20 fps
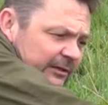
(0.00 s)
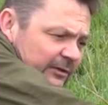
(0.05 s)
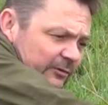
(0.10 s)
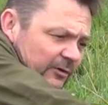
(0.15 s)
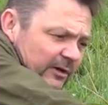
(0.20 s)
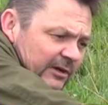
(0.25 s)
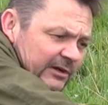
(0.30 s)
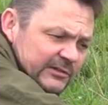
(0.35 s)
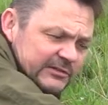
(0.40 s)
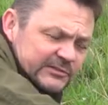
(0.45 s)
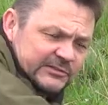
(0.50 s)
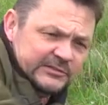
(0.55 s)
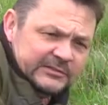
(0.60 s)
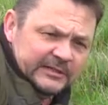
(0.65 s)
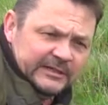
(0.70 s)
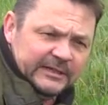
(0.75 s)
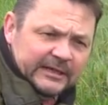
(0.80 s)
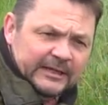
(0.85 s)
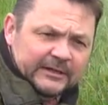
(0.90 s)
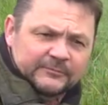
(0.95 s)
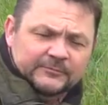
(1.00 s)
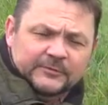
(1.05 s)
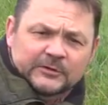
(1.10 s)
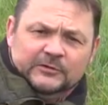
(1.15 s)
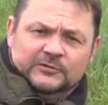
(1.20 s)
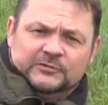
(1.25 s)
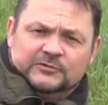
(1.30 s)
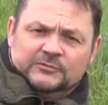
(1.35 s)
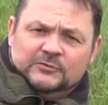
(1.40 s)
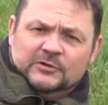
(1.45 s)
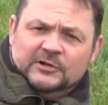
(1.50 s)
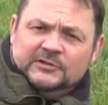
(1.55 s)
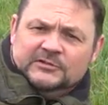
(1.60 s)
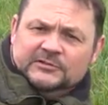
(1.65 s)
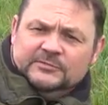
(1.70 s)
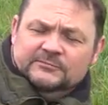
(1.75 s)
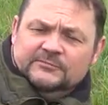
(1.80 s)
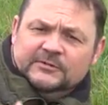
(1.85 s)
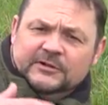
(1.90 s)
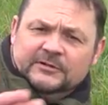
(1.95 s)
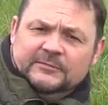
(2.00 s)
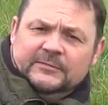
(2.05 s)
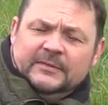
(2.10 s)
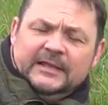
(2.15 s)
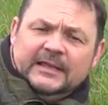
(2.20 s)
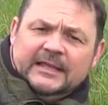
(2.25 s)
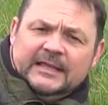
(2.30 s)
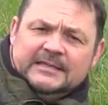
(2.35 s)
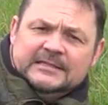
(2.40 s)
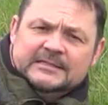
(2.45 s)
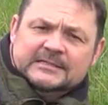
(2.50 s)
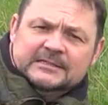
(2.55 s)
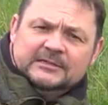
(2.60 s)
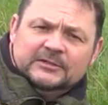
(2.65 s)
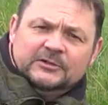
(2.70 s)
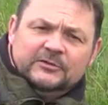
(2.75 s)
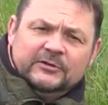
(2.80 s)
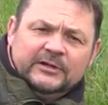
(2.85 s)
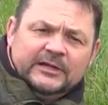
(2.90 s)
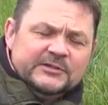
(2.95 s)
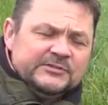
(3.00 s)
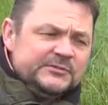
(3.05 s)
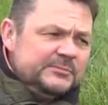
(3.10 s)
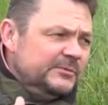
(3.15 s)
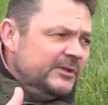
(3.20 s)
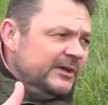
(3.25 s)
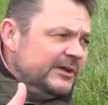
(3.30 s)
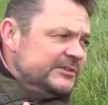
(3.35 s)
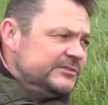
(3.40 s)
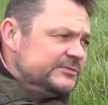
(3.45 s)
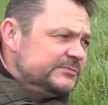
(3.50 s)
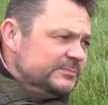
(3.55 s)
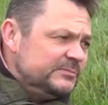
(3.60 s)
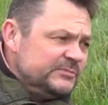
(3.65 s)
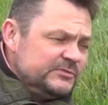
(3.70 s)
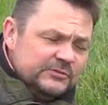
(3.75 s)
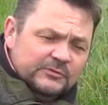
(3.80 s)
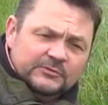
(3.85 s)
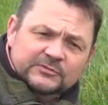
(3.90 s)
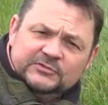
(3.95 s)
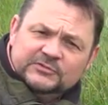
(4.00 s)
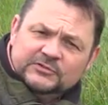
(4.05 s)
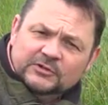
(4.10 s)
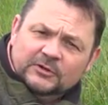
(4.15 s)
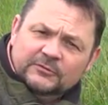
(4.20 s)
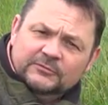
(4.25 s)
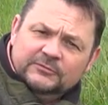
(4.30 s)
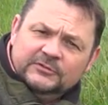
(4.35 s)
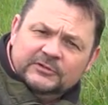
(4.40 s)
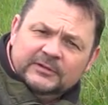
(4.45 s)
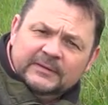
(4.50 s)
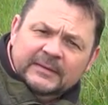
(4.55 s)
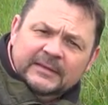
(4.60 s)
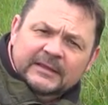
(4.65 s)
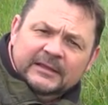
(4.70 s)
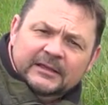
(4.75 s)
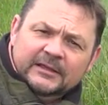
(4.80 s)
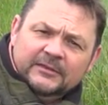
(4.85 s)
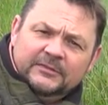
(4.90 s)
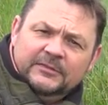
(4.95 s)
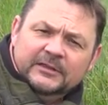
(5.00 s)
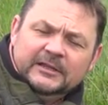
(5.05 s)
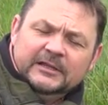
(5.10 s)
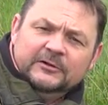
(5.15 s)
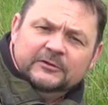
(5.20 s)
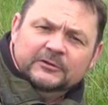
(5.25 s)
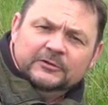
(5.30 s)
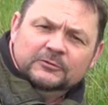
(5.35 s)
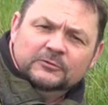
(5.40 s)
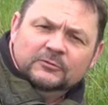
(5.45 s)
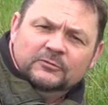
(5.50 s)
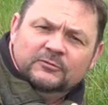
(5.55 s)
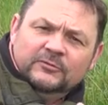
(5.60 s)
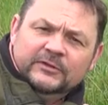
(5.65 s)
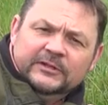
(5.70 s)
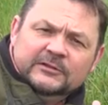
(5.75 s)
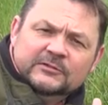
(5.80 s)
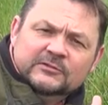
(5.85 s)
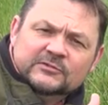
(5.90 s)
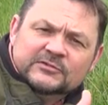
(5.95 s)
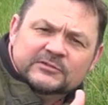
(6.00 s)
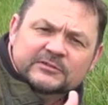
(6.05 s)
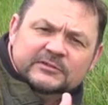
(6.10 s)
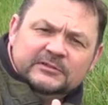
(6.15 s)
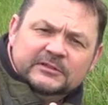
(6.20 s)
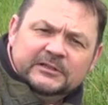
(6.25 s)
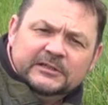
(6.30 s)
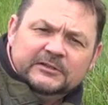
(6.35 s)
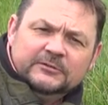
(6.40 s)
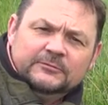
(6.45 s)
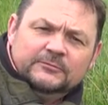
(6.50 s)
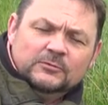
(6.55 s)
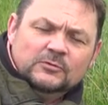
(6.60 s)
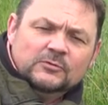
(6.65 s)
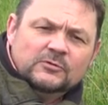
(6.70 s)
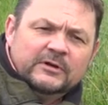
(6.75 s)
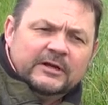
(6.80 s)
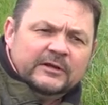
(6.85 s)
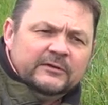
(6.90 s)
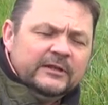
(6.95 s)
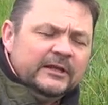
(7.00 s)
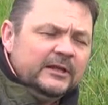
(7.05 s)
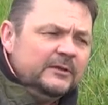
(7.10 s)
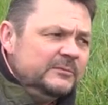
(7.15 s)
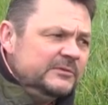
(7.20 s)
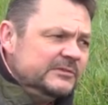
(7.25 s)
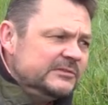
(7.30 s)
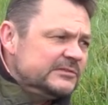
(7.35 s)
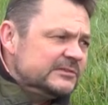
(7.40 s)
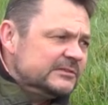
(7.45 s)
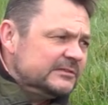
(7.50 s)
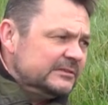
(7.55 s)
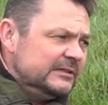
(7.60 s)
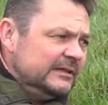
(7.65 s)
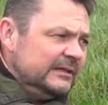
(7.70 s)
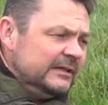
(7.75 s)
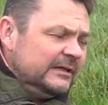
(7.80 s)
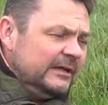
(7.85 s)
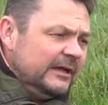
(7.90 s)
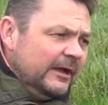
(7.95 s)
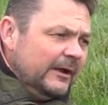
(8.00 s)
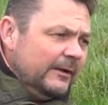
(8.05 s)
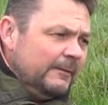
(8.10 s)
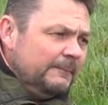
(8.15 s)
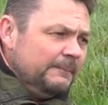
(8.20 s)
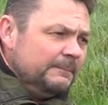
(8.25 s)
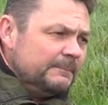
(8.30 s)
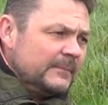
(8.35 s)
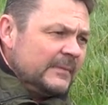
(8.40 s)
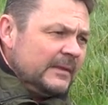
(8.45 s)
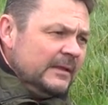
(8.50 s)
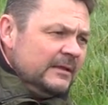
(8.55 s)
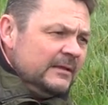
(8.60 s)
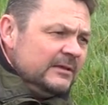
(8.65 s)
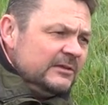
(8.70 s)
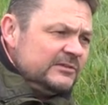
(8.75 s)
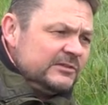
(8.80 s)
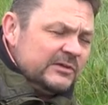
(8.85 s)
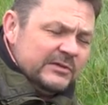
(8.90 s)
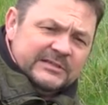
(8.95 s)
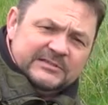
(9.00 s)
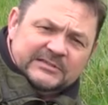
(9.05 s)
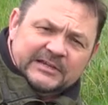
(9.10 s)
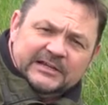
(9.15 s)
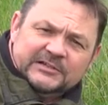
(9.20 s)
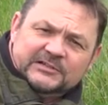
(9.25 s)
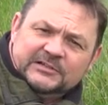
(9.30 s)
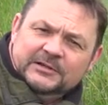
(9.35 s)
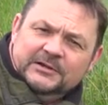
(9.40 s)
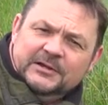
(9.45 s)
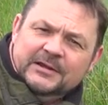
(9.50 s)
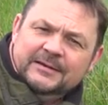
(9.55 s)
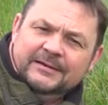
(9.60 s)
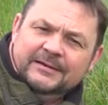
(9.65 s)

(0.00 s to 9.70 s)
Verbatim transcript: grass, out of focus grass in front of the lens and create some nice sort of soft ethereal feels in, in the foreground elements. Um, so it's actually